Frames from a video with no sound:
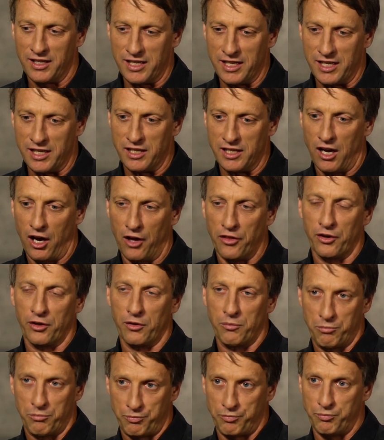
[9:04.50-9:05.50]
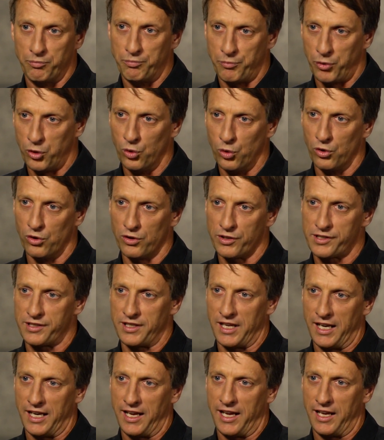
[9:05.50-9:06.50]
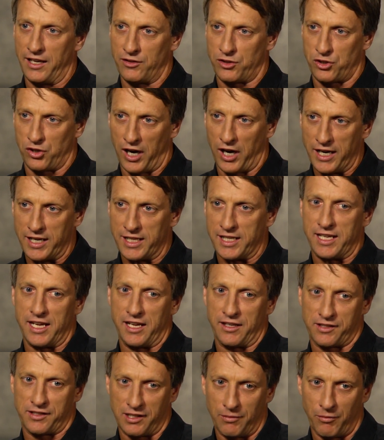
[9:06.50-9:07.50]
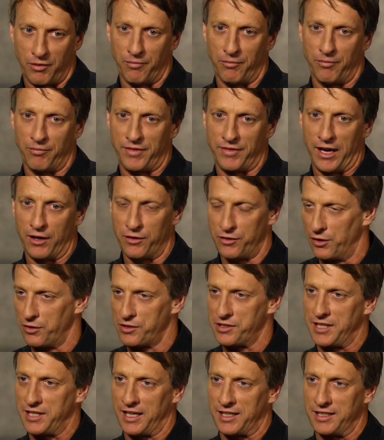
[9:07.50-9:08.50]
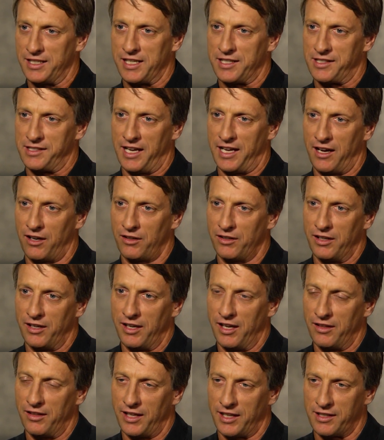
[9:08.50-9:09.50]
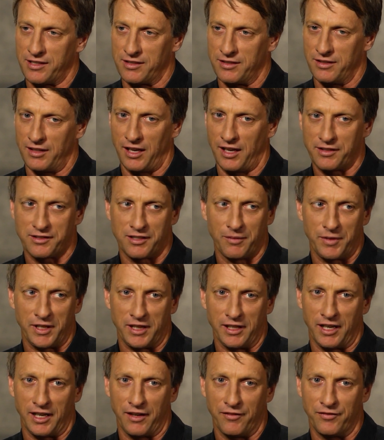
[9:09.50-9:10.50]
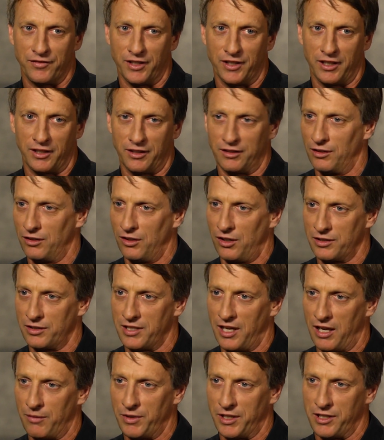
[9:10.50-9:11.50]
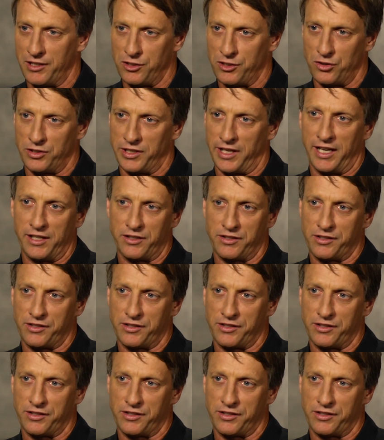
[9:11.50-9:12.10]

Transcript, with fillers: in other pools and, and tried to get some of that, those techniques down, and, and that's not something that I've done in a long time because usually I